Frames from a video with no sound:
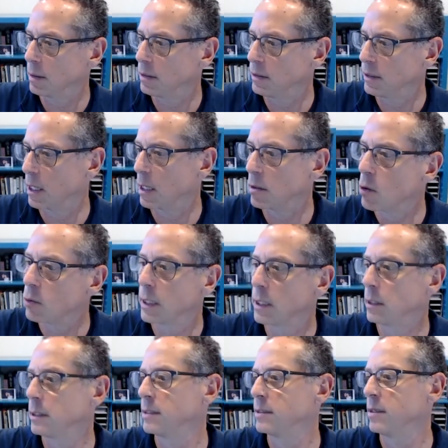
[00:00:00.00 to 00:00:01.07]
you said
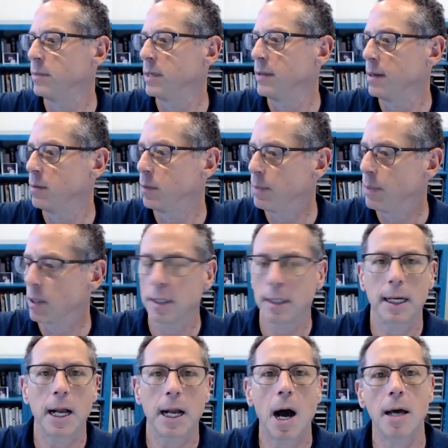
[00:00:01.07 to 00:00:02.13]
colonialism, and then we built
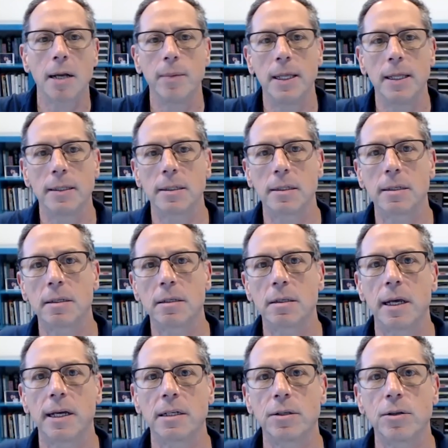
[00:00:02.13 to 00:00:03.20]
an economy that's
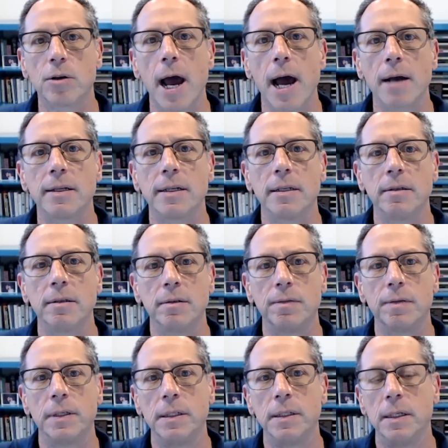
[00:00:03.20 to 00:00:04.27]
extractive,
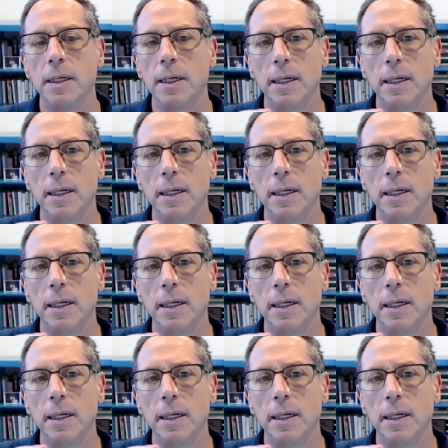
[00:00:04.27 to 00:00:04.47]
and